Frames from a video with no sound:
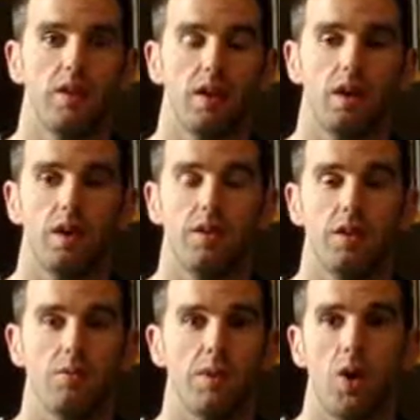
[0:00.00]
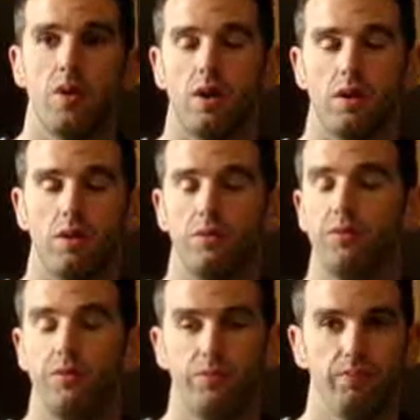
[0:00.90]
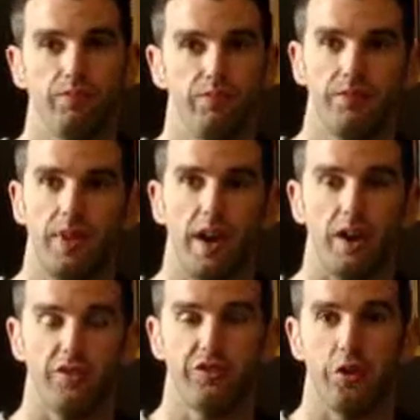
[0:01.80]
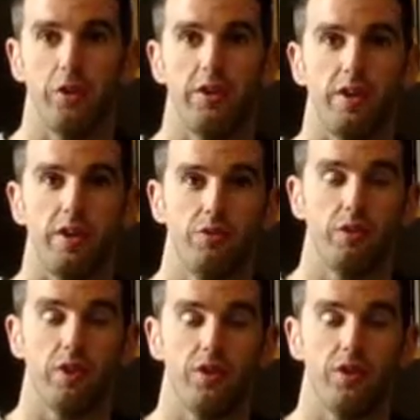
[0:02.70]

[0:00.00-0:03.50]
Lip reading: the amount of external and